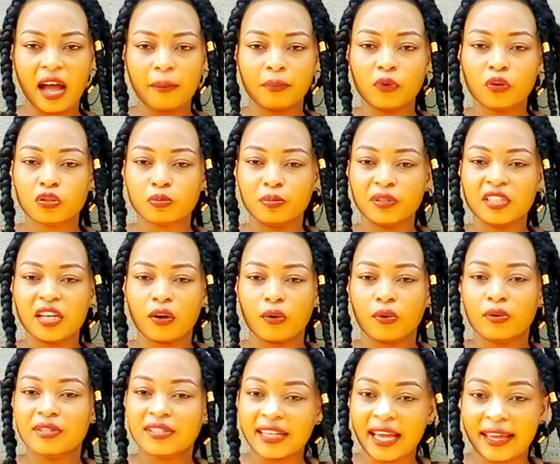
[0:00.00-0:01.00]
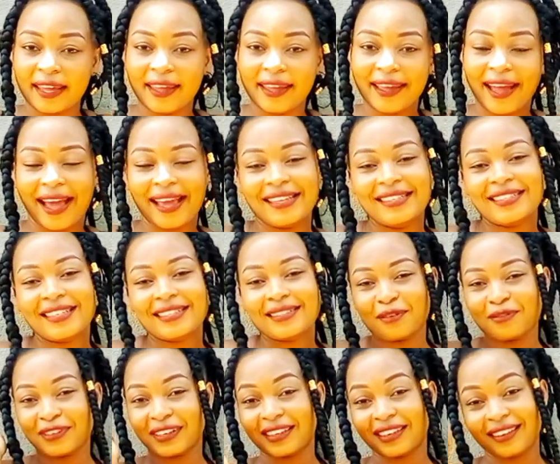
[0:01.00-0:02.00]
not bitter because sahi
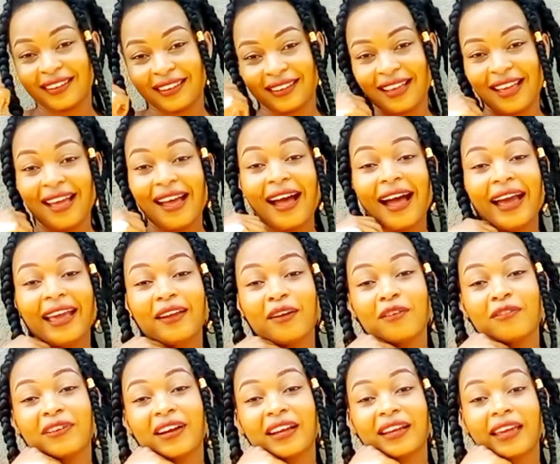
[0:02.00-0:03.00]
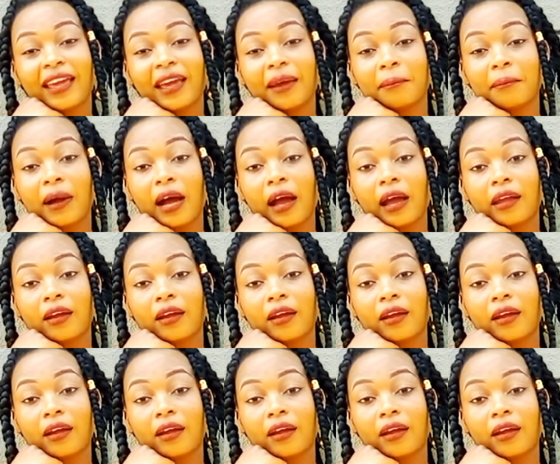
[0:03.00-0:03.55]
I overcame